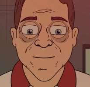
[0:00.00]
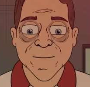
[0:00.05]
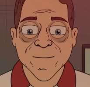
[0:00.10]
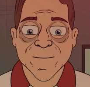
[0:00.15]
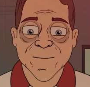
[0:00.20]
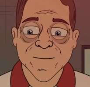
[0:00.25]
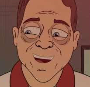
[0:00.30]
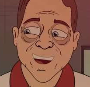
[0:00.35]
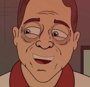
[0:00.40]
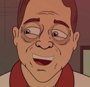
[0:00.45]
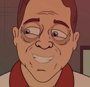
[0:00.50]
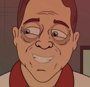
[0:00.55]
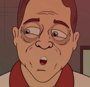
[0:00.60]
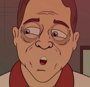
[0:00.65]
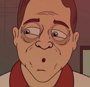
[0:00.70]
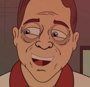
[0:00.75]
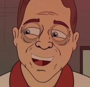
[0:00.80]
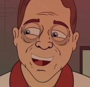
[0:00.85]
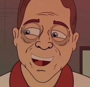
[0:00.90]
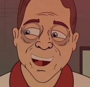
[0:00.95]
I
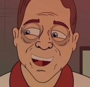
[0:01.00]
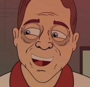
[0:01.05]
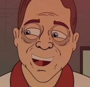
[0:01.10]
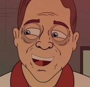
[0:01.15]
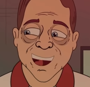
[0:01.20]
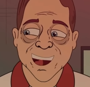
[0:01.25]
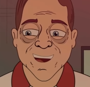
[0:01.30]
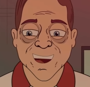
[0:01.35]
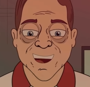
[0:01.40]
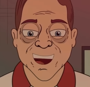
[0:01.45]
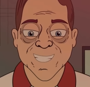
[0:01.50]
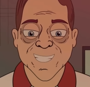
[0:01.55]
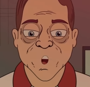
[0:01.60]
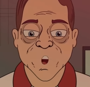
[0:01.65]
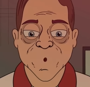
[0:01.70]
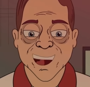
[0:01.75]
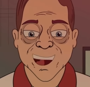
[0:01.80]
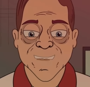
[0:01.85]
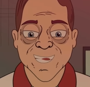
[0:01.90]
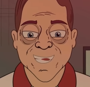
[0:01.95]
see. Whatever
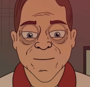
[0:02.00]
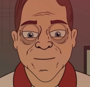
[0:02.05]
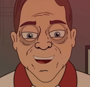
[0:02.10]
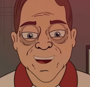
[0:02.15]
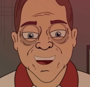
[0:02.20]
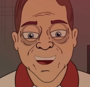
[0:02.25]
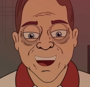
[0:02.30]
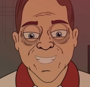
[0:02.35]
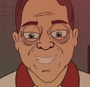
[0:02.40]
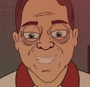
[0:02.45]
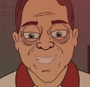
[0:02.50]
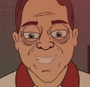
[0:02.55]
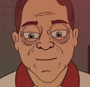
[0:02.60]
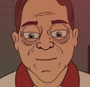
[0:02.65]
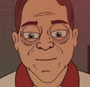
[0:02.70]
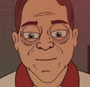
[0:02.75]
makes a kid happy.